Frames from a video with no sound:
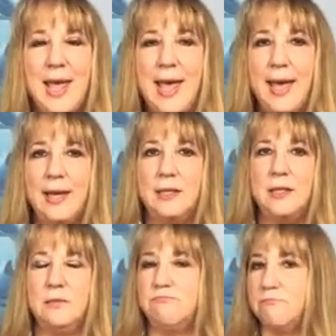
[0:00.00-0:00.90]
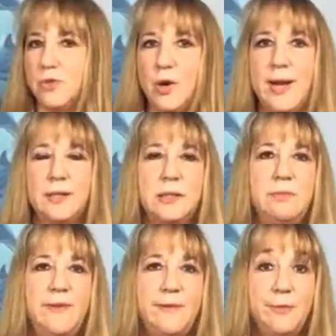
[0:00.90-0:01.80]
and try out
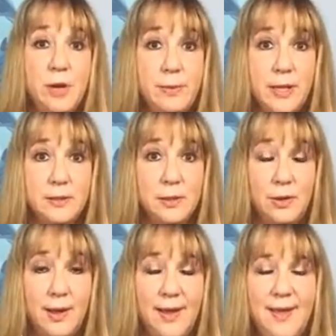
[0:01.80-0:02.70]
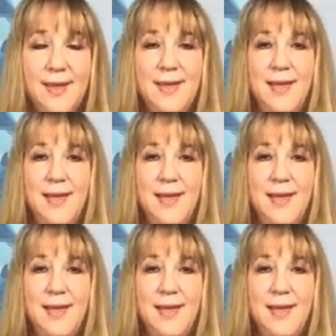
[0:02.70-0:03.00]
some of our freebies, okay?